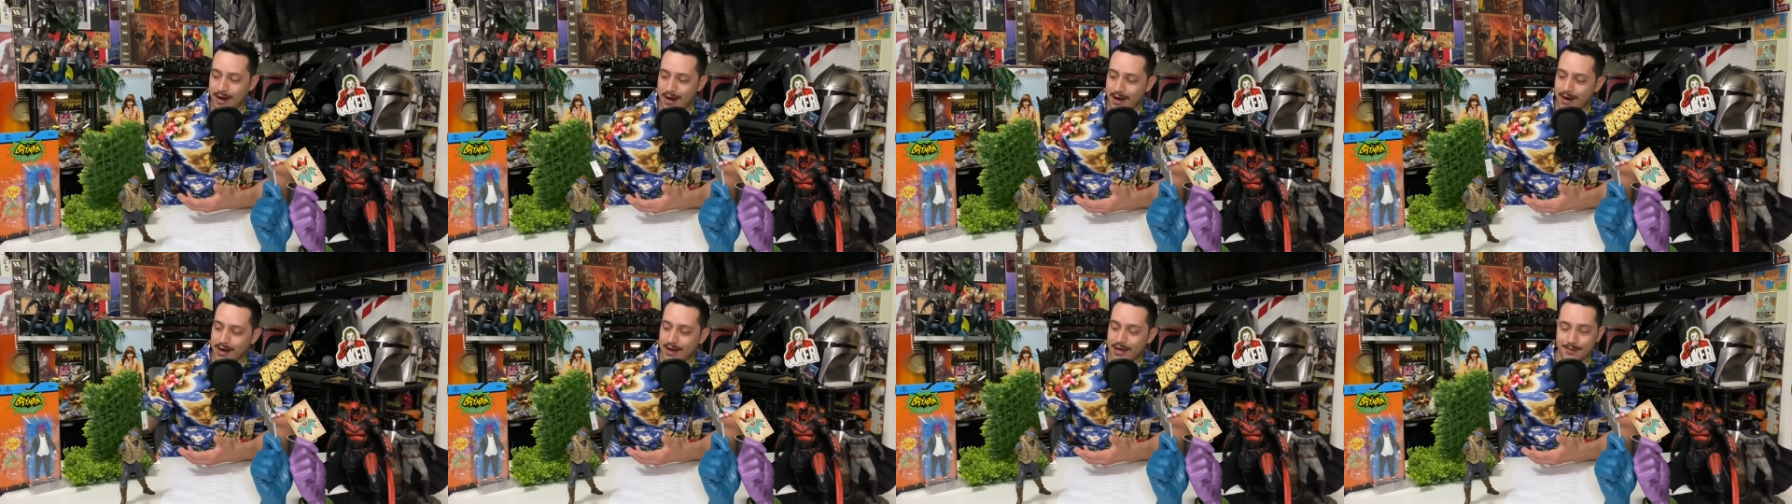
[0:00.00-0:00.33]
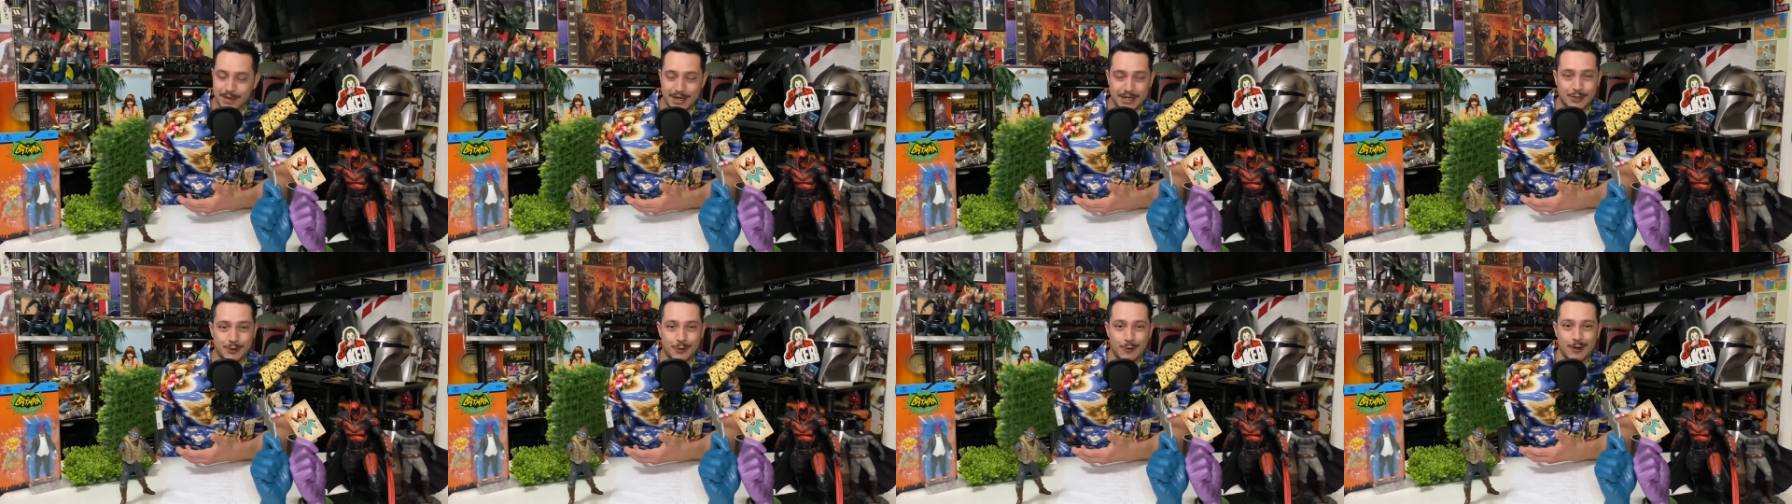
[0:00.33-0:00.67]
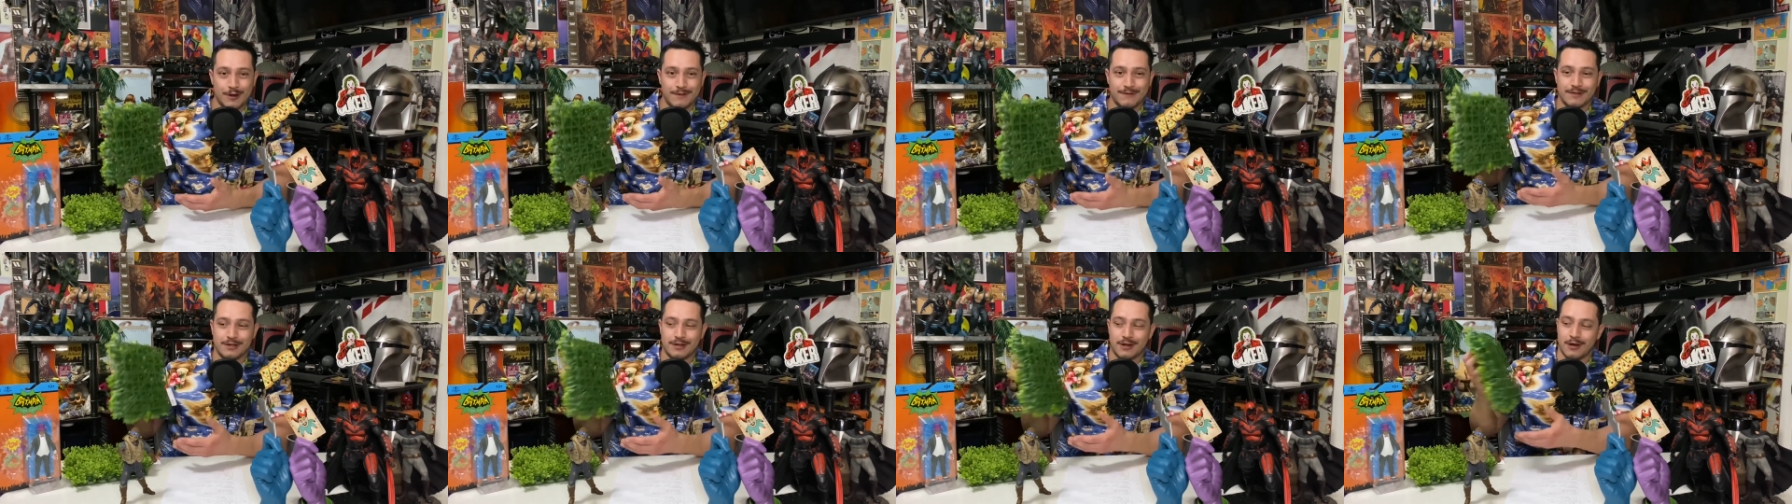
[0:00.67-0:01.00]
I am a
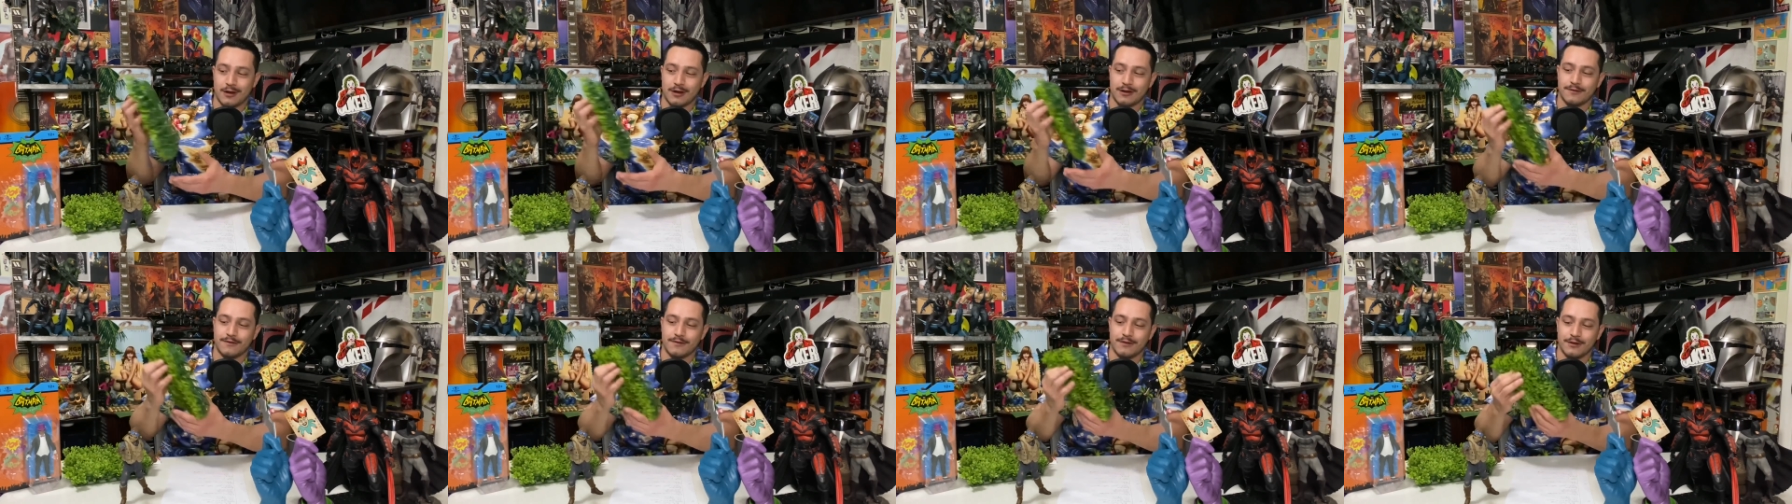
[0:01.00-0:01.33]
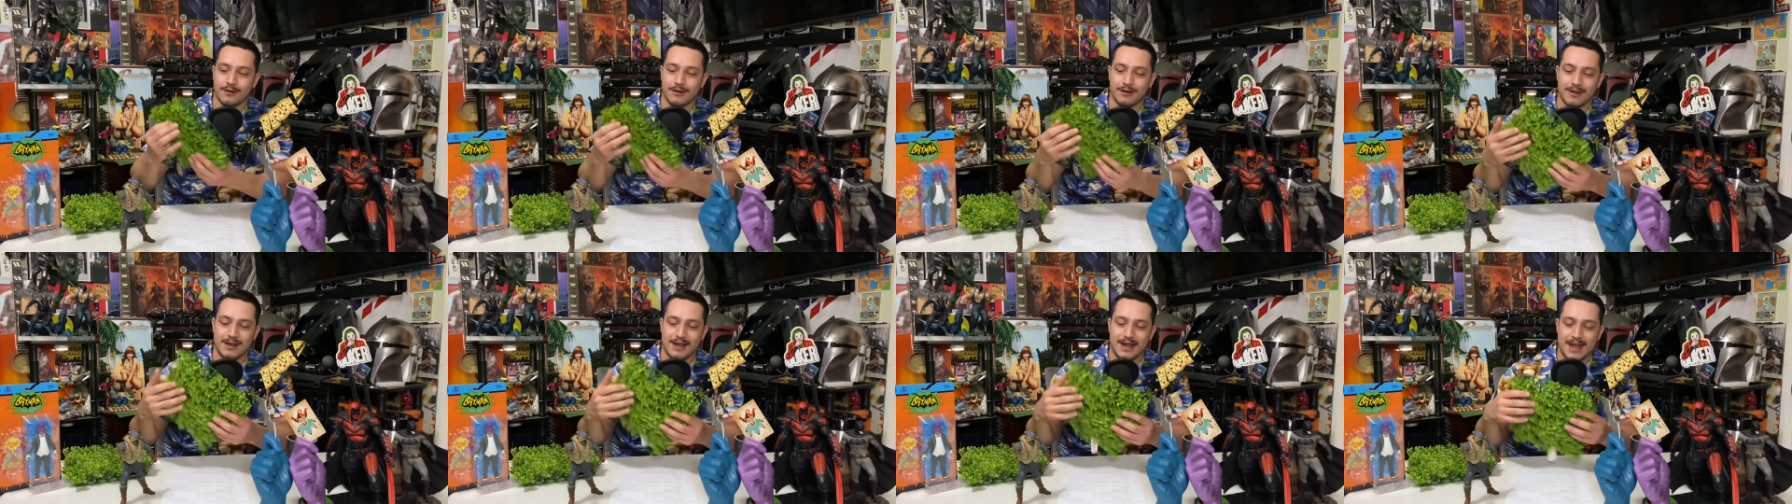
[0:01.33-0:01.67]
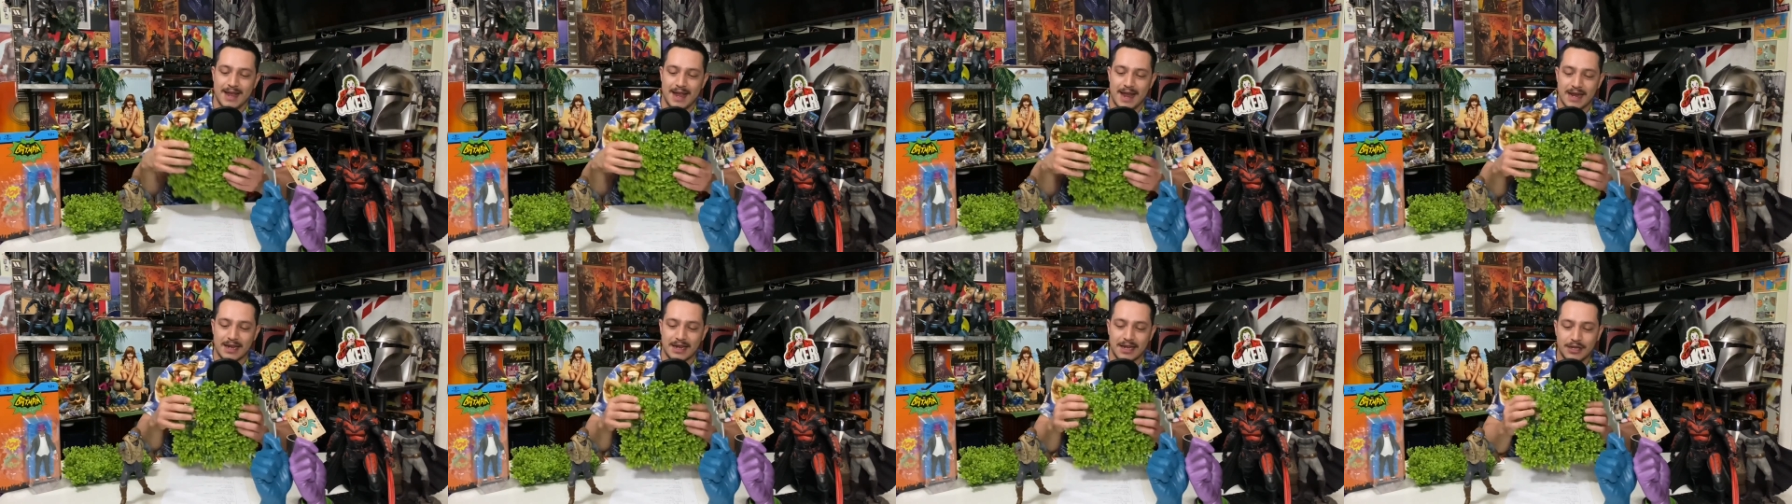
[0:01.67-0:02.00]
toy photographer
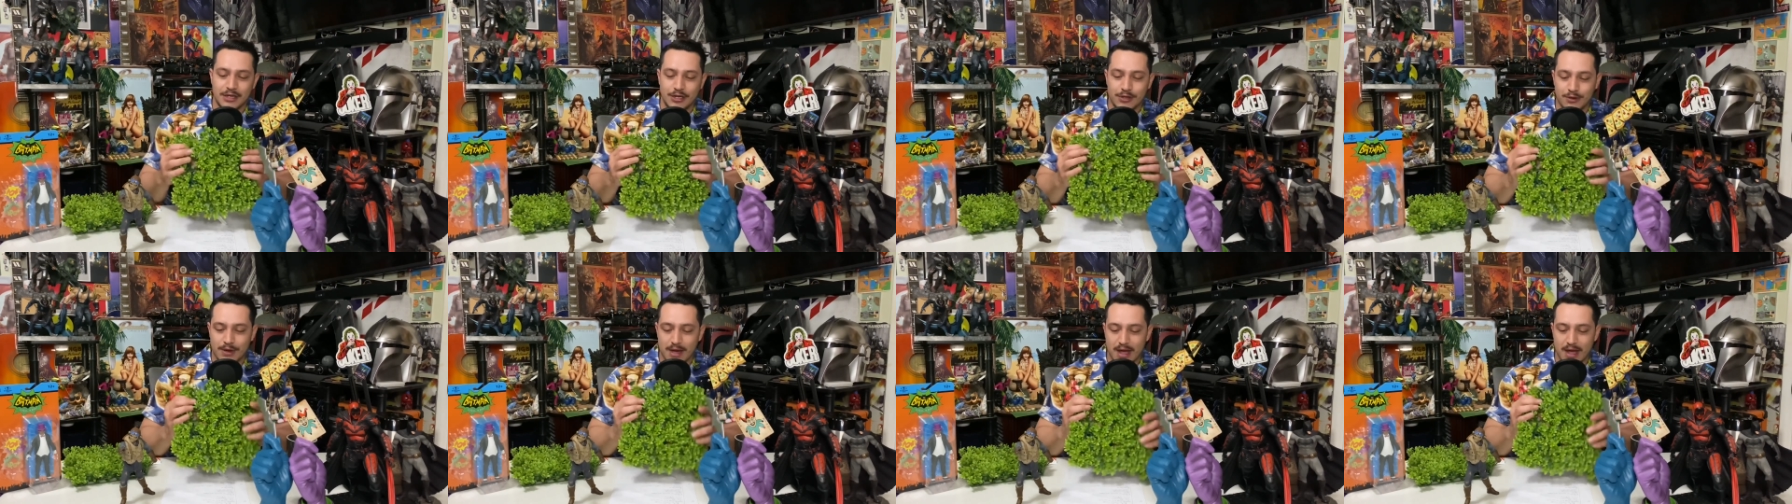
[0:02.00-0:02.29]
and I do